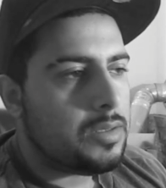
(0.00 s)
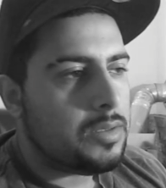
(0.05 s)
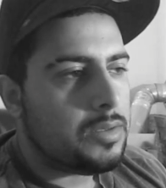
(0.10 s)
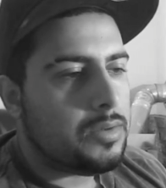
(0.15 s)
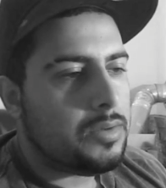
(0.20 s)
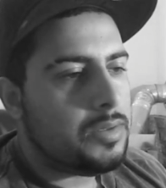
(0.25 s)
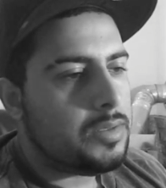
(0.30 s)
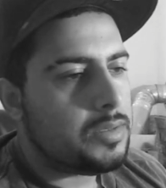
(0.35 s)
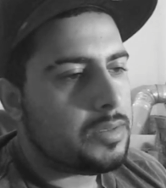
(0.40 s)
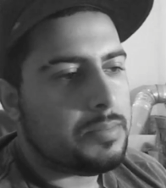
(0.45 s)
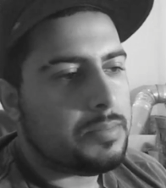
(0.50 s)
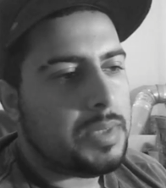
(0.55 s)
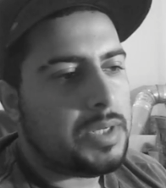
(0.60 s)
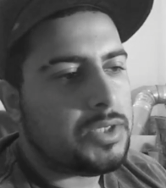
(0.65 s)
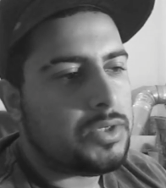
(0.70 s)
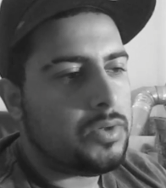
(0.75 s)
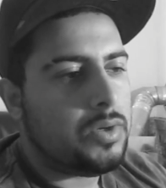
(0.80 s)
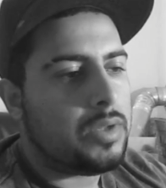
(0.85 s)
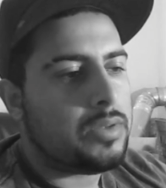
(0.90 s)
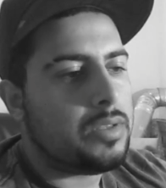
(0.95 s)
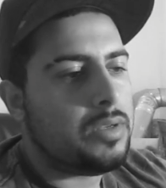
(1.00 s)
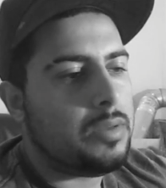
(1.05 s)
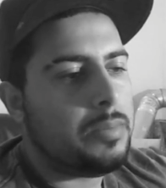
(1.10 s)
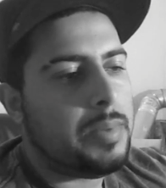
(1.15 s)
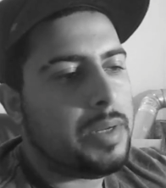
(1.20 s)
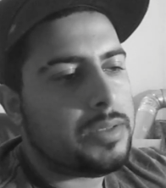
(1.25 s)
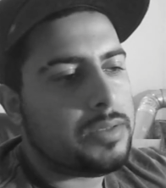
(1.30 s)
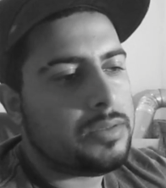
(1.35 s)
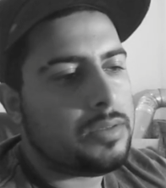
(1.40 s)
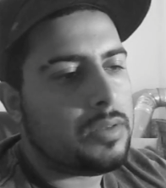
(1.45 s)
You just measure out the
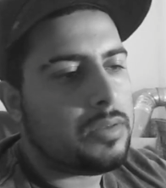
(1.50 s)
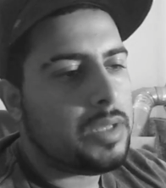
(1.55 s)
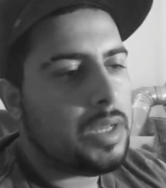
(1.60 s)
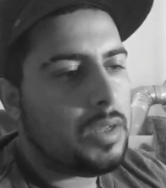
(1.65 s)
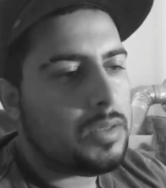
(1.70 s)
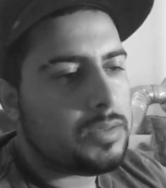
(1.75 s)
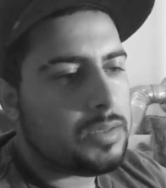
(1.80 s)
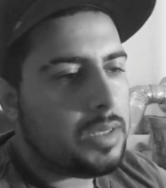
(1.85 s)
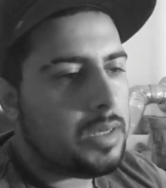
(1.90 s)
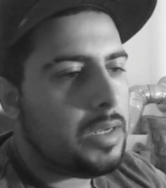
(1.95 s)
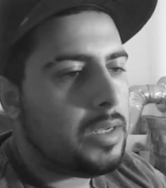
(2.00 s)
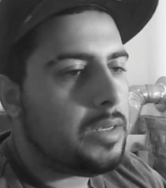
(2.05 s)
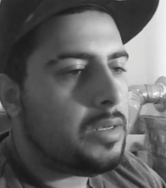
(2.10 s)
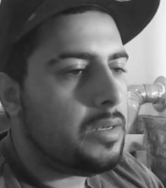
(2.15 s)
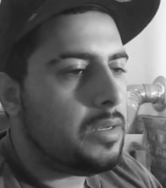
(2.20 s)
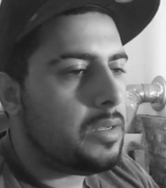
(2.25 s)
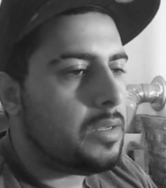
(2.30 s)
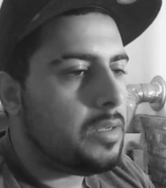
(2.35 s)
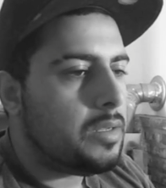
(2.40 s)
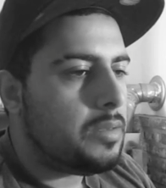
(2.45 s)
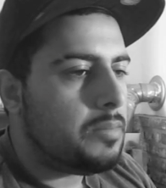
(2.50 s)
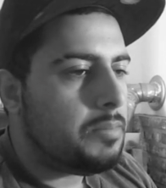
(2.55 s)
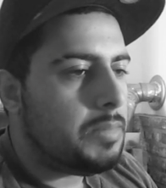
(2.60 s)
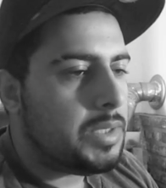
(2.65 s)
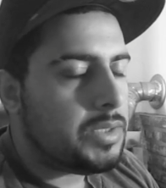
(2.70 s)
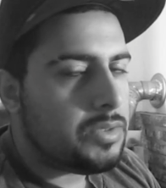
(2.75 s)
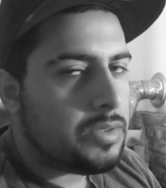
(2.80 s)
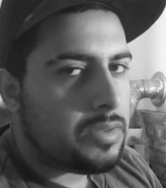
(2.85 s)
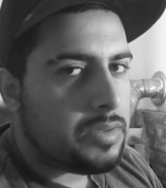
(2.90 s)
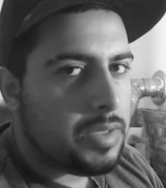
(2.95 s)
dimensions on the outside,
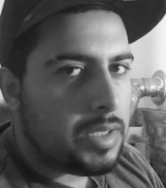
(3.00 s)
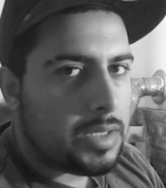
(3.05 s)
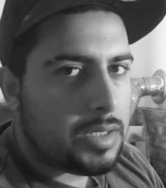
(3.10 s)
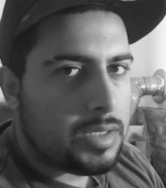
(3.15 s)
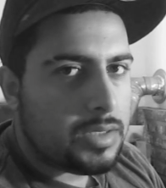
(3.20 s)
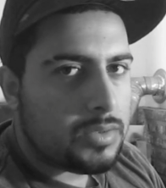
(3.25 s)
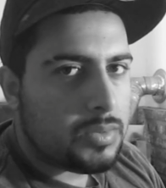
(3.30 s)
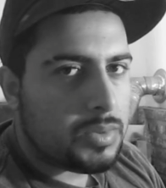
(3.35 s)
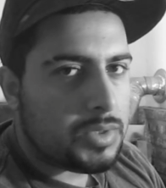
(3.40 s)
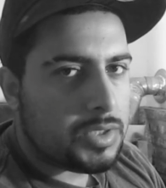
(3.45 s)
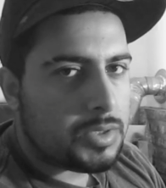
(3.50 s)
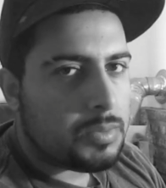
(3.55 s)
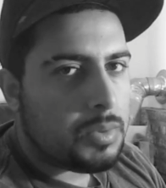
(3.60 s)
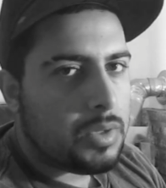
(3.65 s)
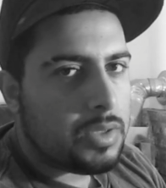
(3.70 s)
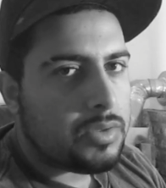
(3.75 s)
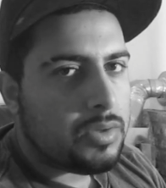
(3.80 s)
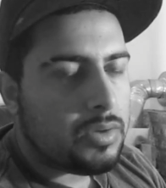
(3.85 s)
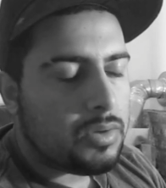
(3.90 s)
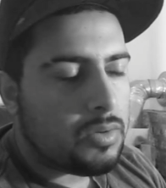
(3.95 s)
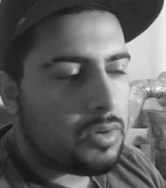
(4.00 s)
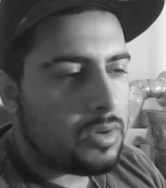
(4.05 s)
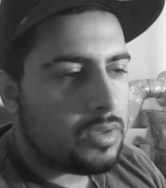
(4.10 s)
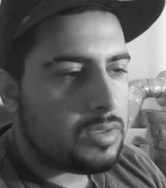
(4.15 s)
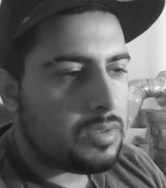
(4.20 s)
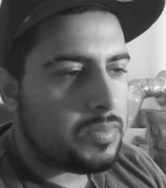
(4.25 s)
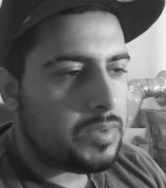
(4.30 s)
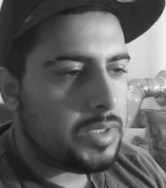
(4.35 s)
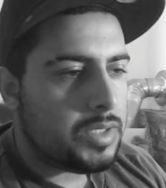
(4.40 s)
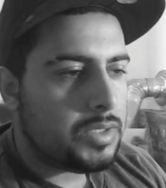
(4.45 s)
measure the thickness, which is probably 3/4
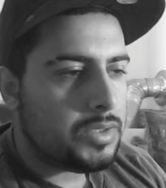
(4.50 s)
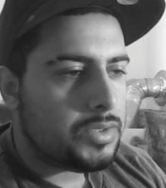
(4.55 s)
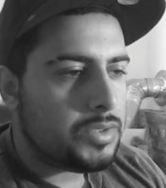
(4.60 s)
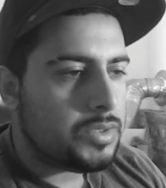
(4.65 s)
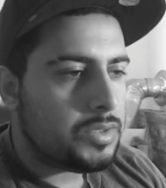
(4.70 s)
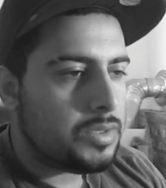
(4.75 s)
of an inch,